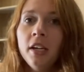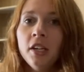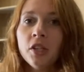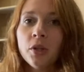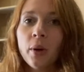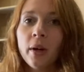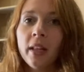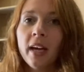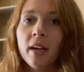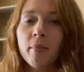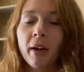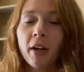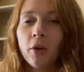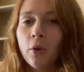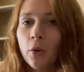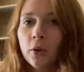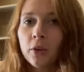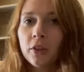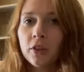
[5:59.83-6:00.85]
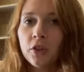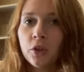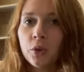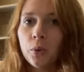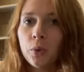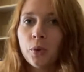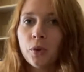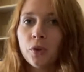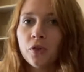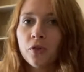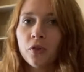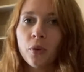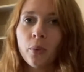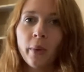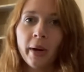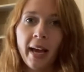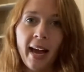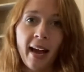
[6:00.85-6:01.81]
So I like my cordless tools for
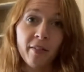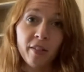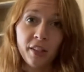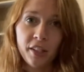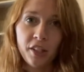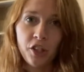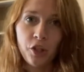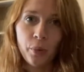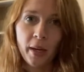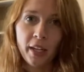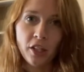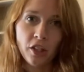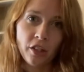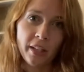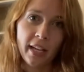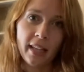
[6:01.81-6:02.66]
when I have a situation